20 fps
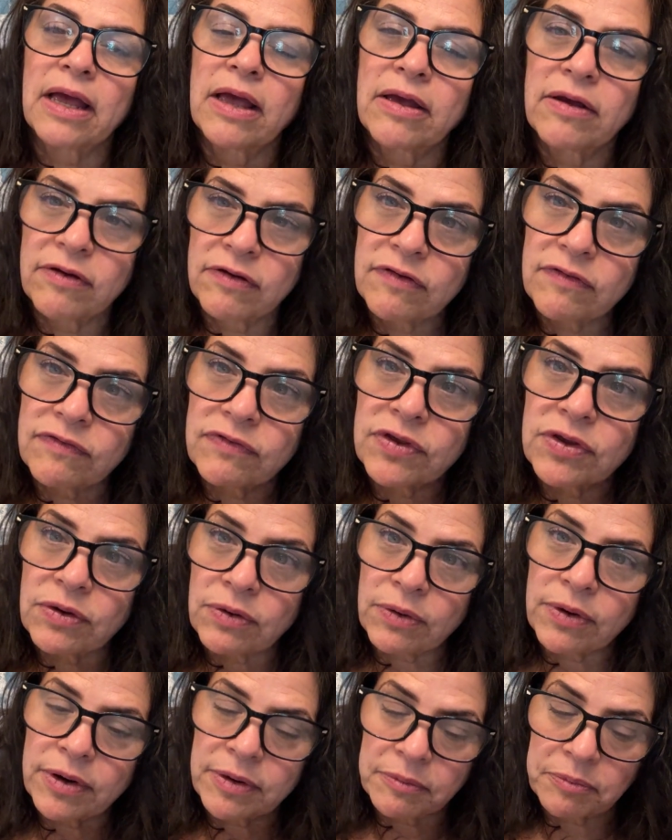of
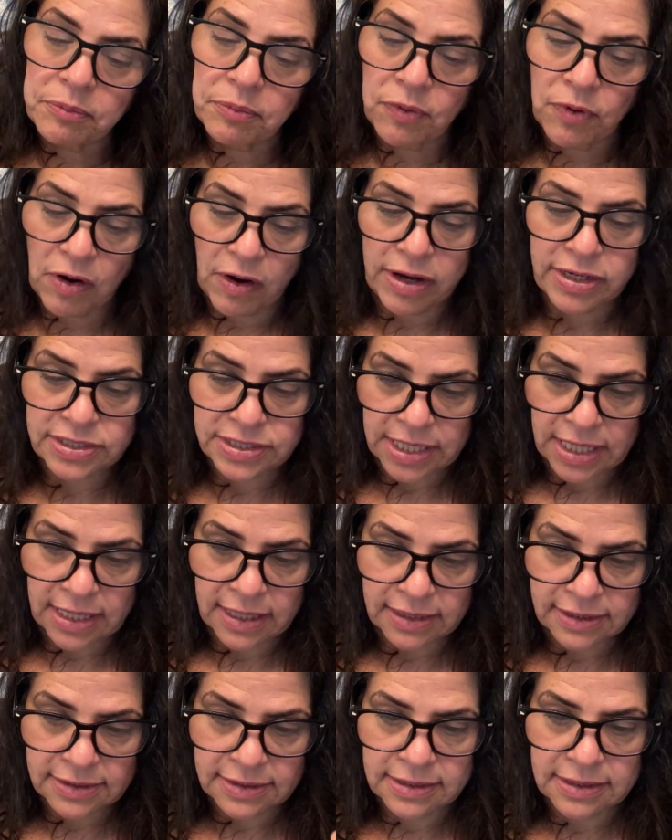your
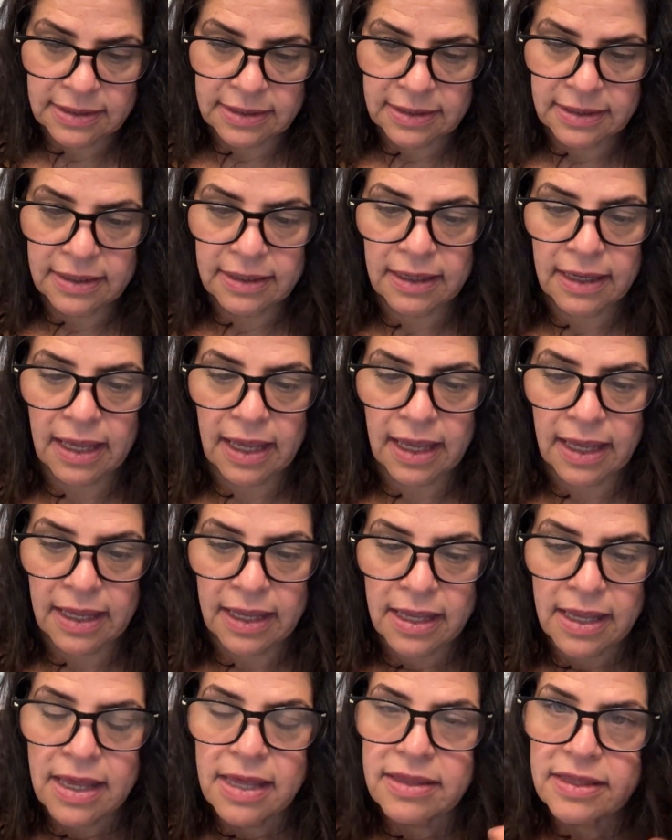project. Okay,
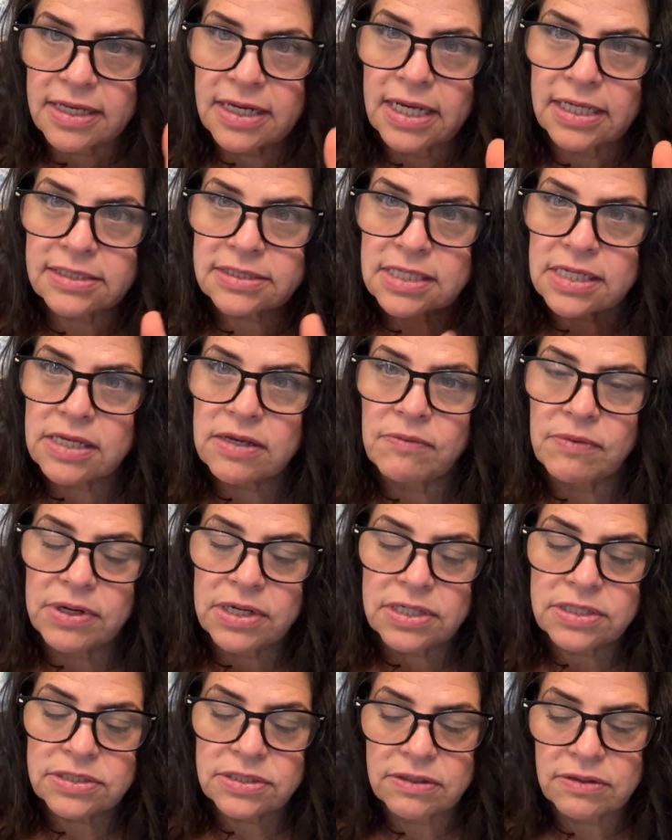the next thing you
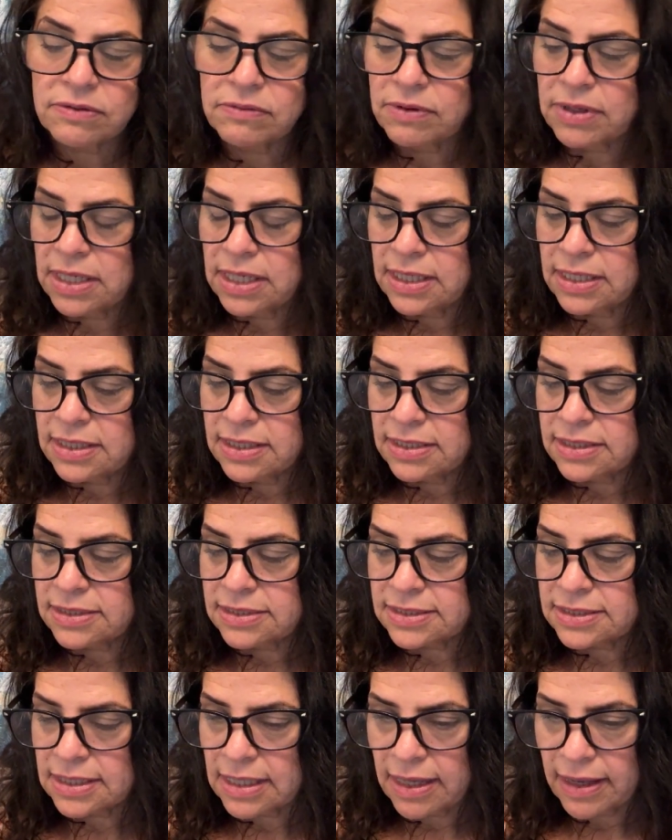want to do is